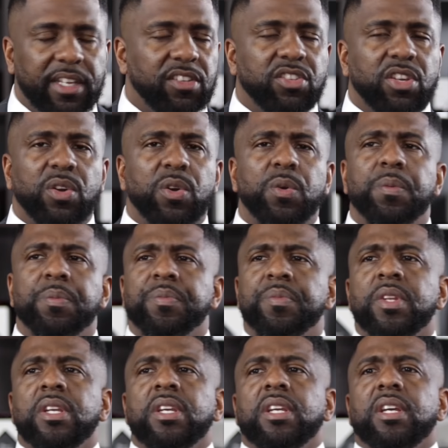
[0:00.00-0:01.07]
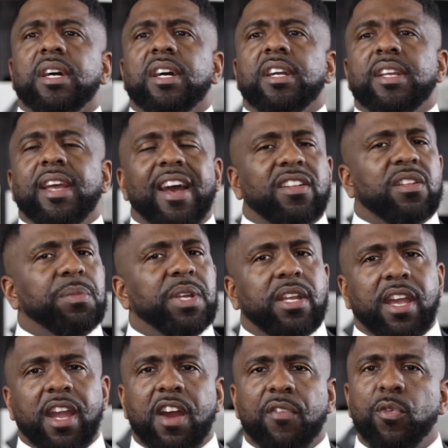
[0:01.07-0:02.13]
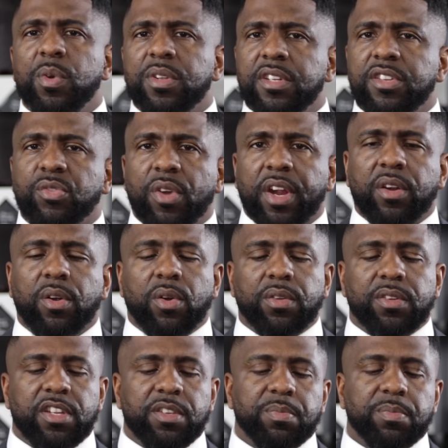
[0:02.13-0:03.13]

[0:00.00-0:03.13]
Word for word: So you have to be careful with the trigger on this,